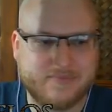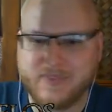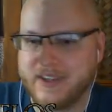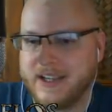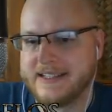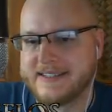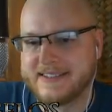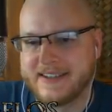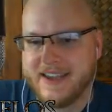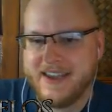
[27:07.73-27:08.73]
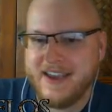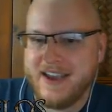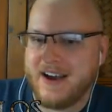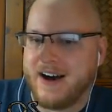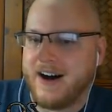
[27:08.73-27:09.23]
Nice.
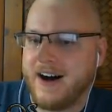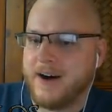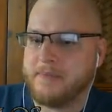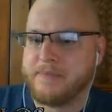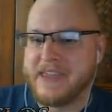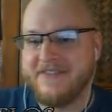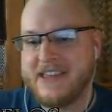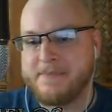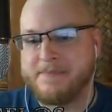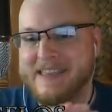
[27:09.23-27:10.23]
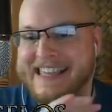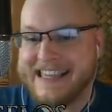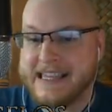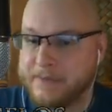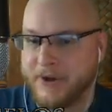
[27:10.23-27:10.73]

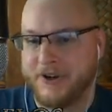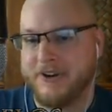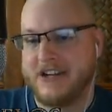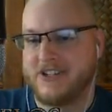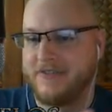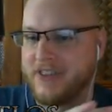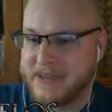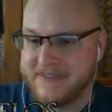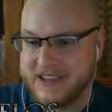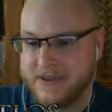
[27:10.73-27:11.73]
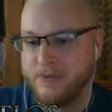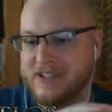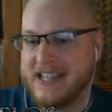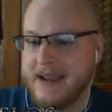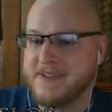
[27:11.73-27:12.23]
PvE progression for the PvE.
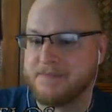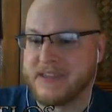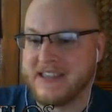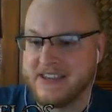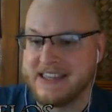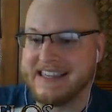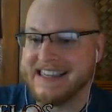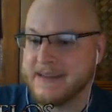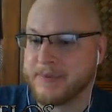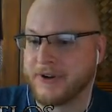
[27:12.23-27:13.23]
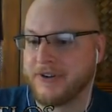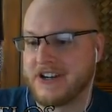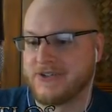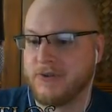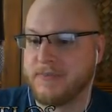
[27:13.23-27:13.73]
What types of PvE
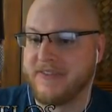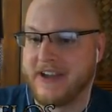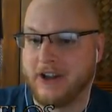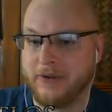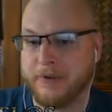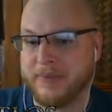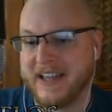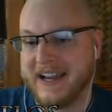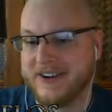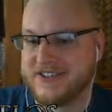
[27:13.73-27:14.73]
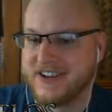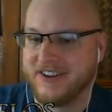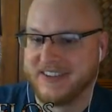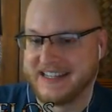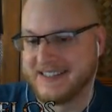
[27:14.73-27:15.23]
progression will be available to players?
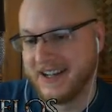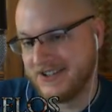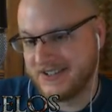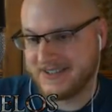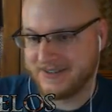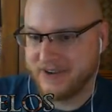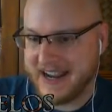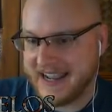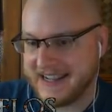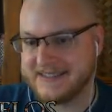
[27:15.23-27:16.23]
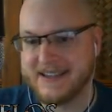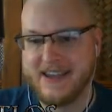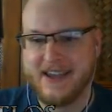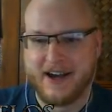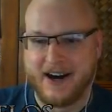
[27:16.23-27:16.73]
Like dungeons and raids.
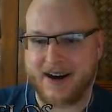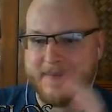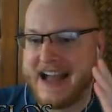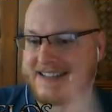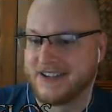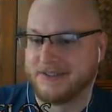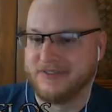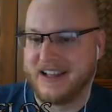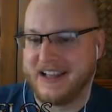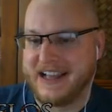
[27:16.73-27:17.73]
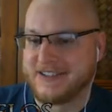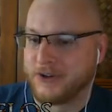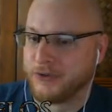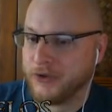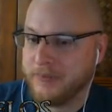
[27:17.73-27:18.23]
Has a
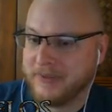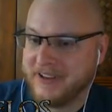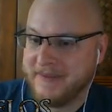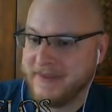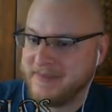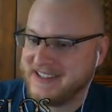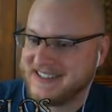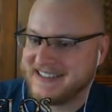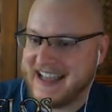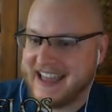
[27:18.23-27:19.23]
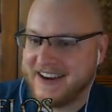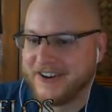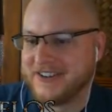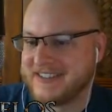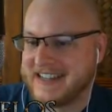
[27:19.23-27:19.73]
group limit been set
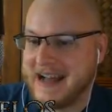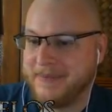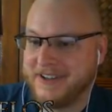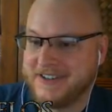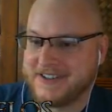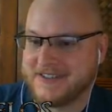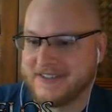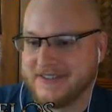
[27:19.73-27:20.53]
or established?